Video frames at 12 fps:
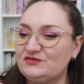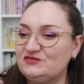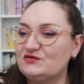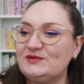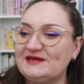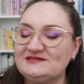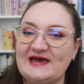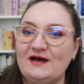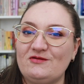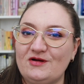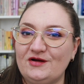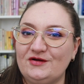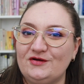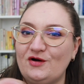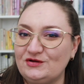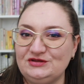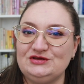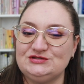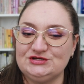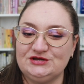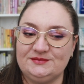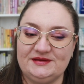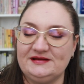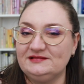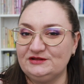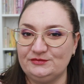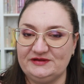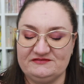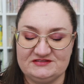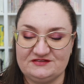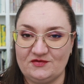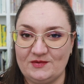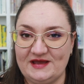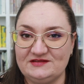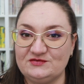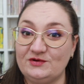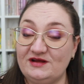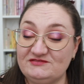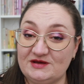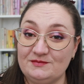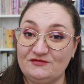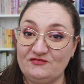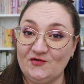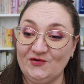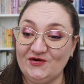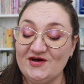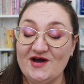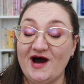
doing tarot on YouTube in a little bit of a different way to what I've done before.